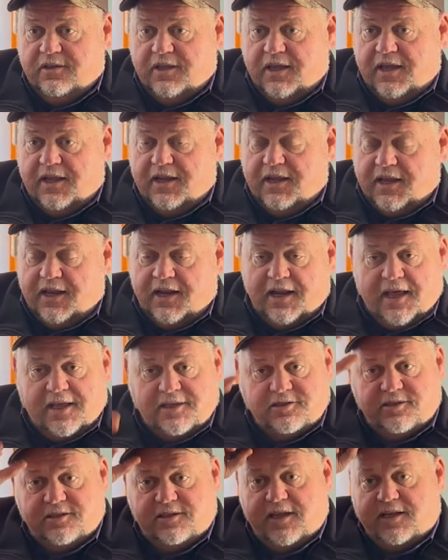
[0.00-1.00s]
and
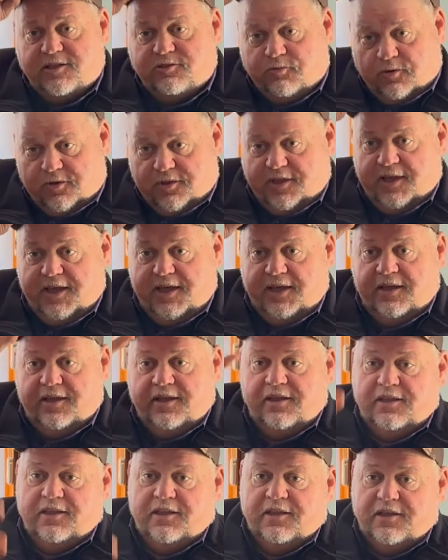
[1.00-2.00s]
that's one thing,
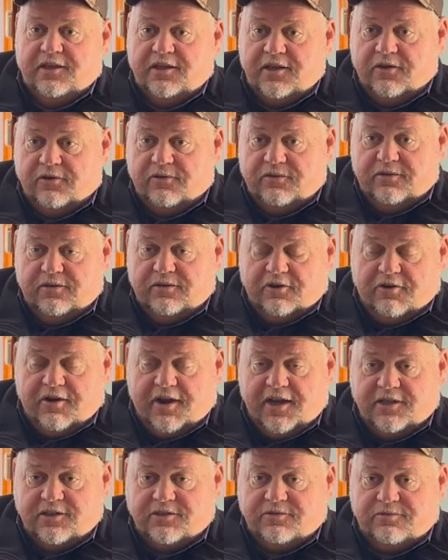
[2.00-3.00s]
you know, the
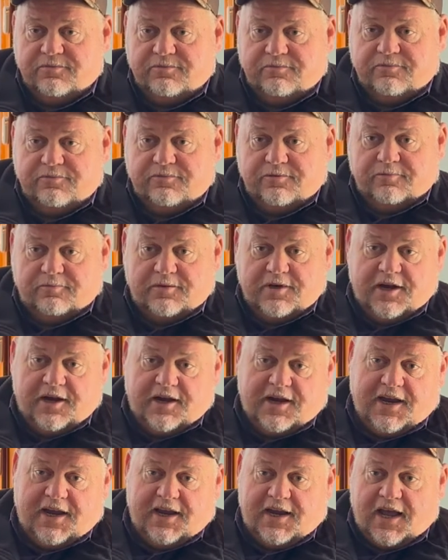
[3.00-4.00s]
grants from
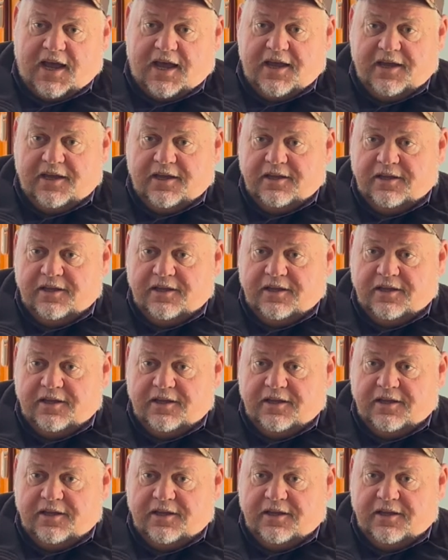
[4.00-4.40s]
Hurricane Ike.